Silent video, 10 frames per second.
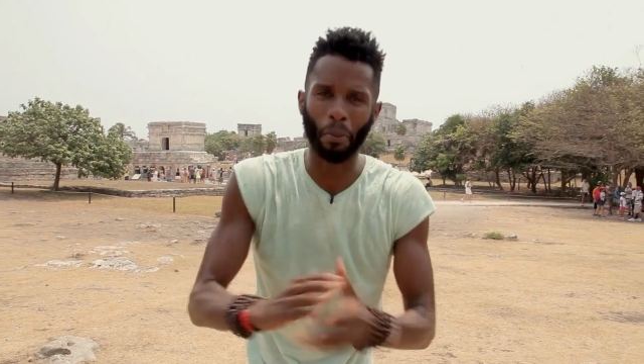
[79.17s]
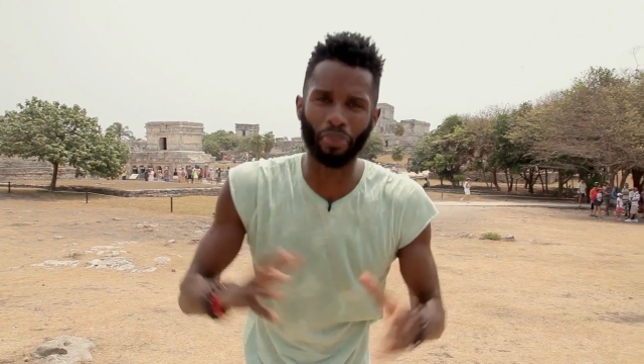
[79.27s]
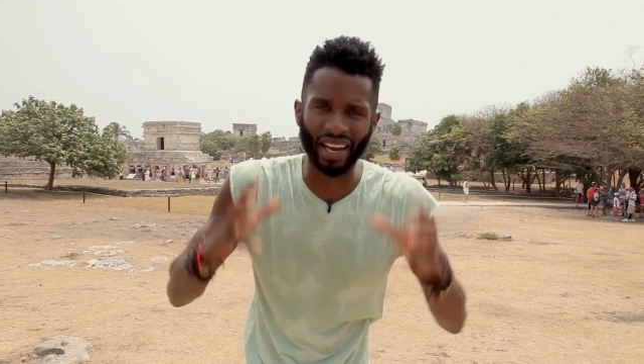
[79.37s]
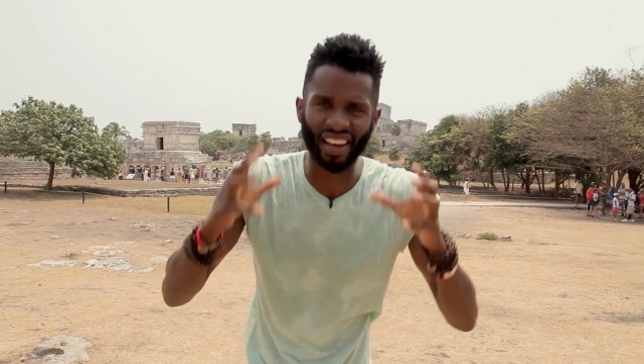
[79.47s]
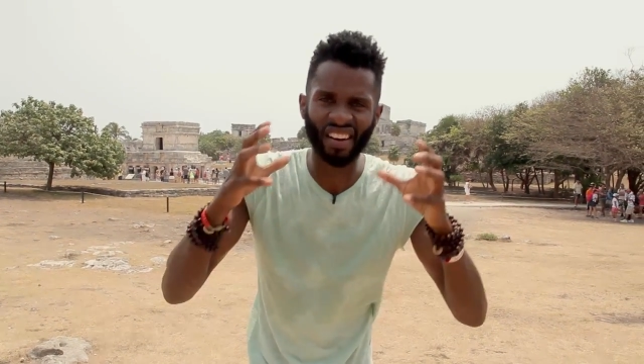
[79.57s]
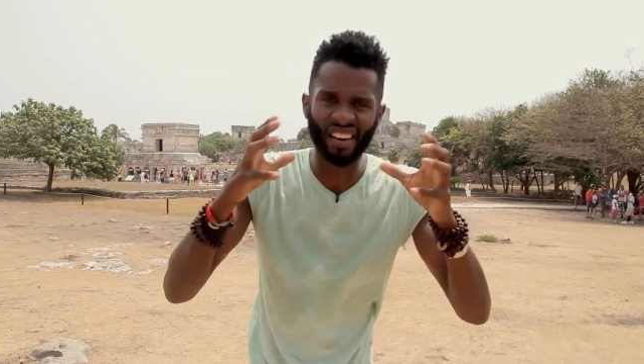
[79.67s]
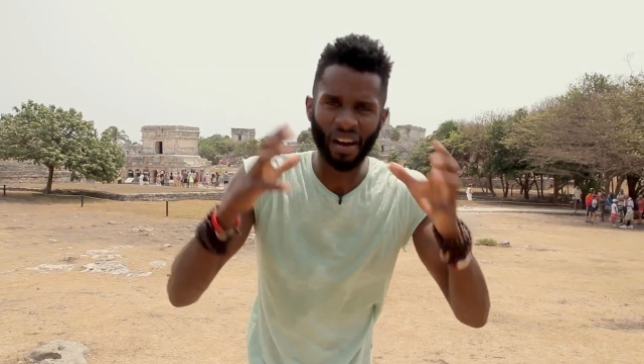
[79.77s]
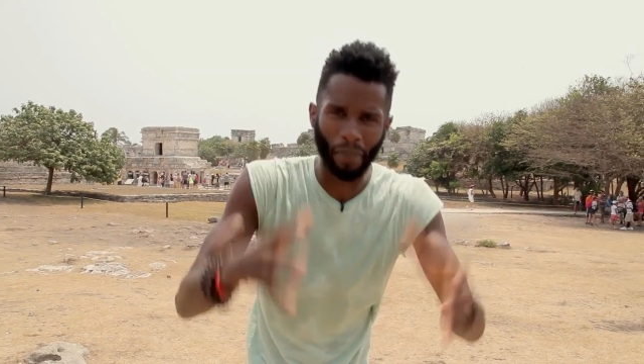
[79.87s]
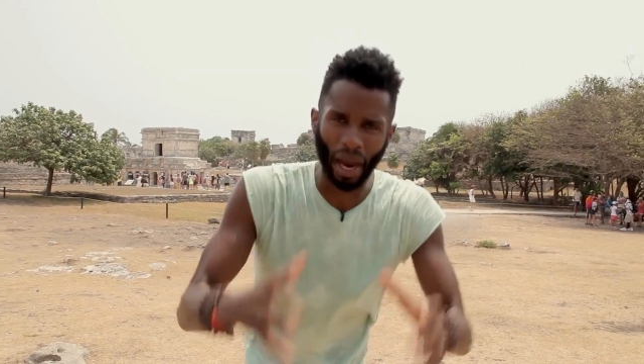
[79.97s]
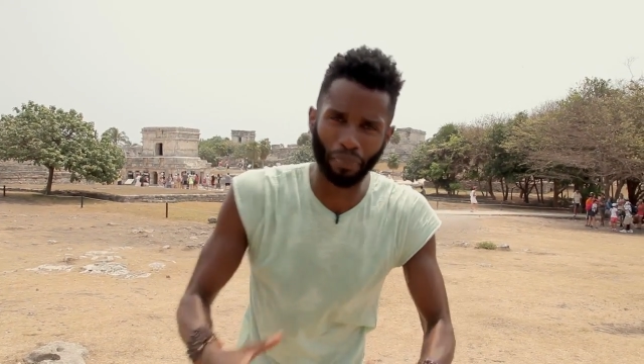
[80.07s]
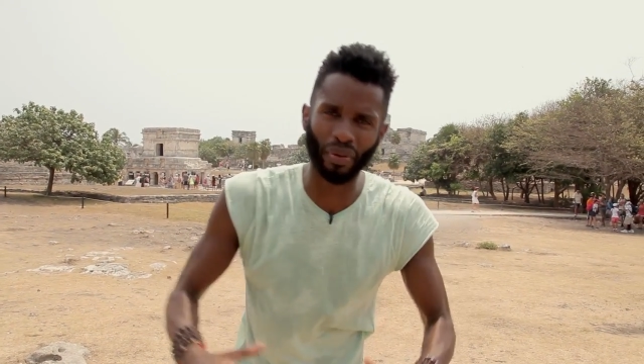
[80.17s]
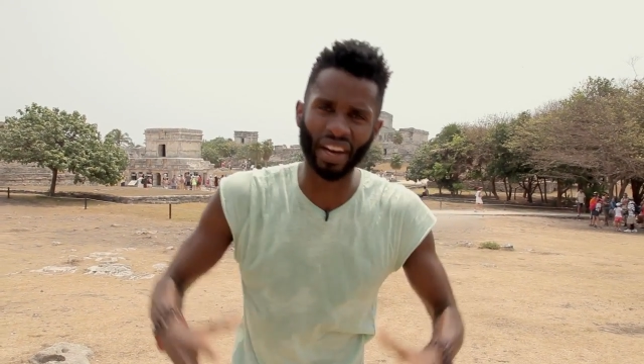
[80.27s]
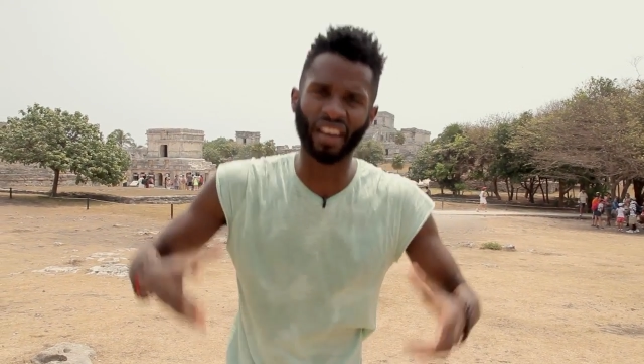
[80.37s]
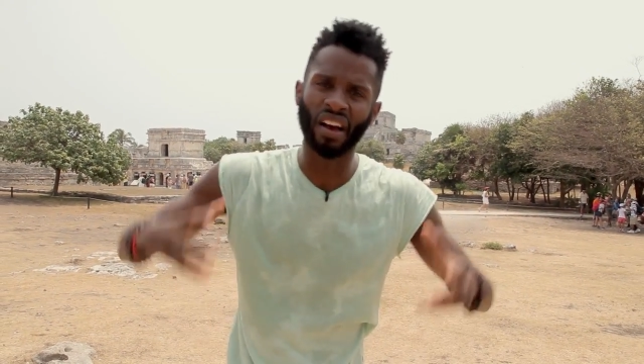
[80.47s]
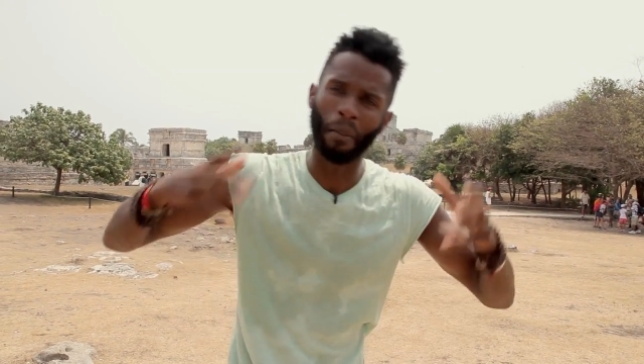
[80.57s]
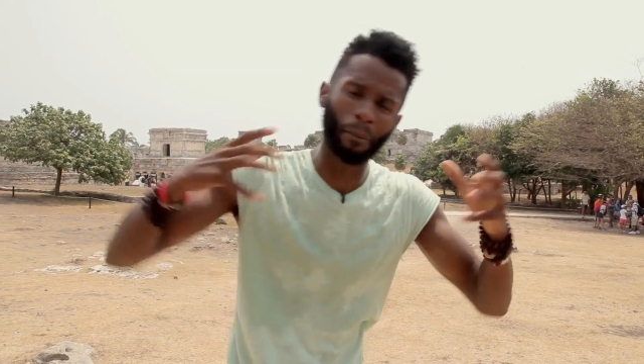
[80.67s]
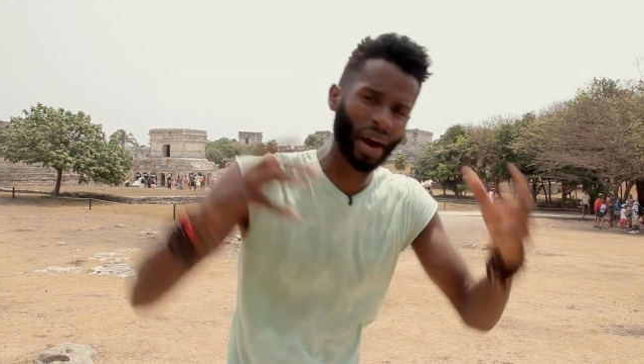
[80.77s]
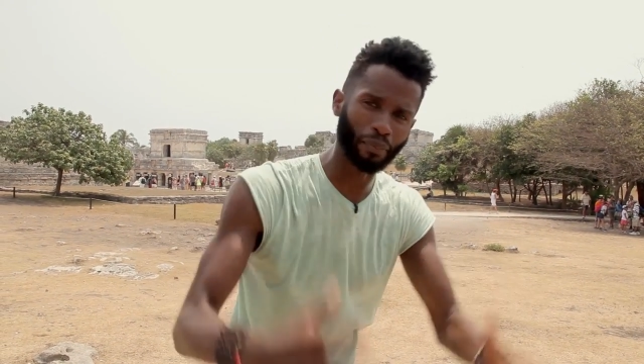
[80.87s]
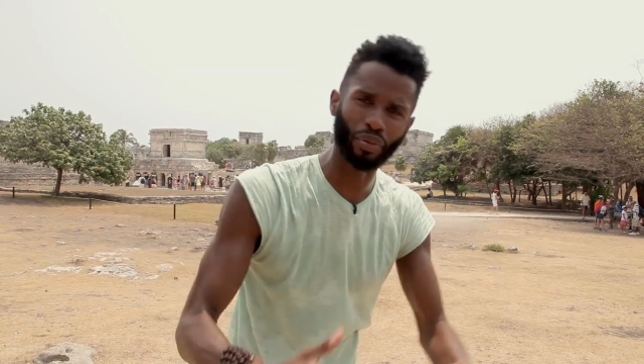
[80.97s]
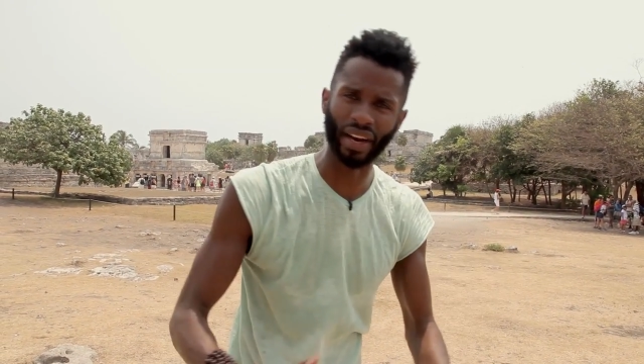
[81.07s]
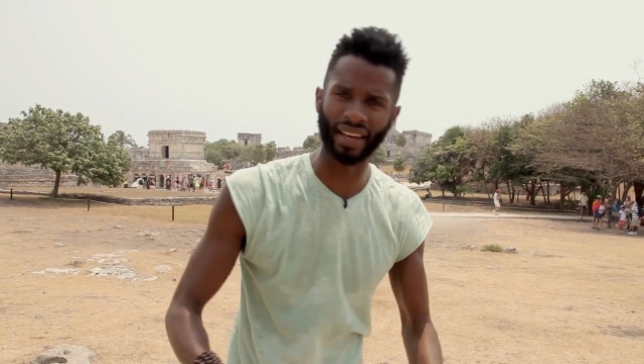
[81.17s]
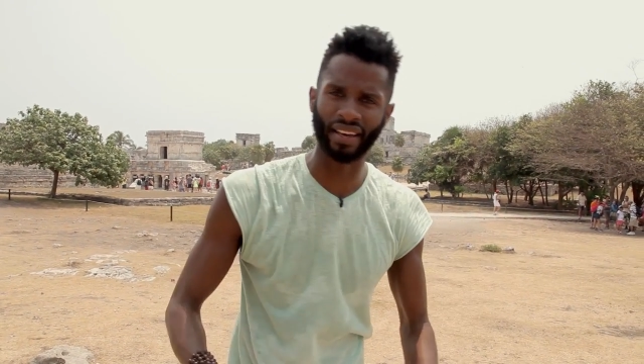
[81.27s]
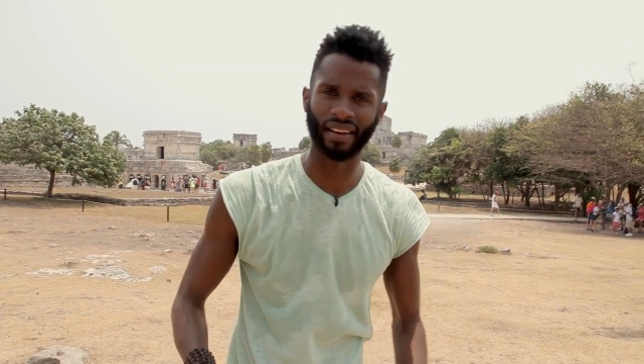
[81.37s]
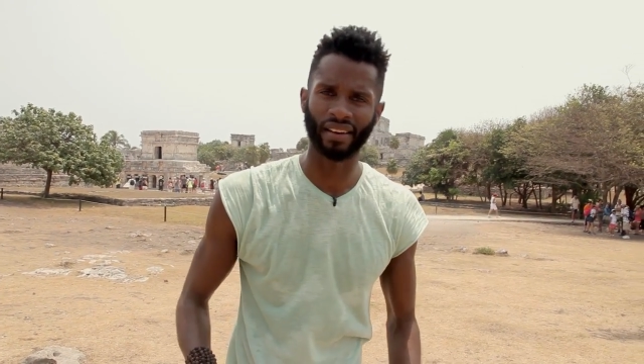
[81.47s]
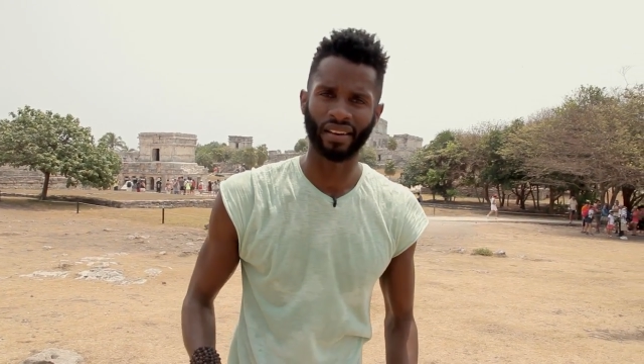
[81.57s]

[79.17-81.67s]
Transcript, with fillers: brick by brick by brick.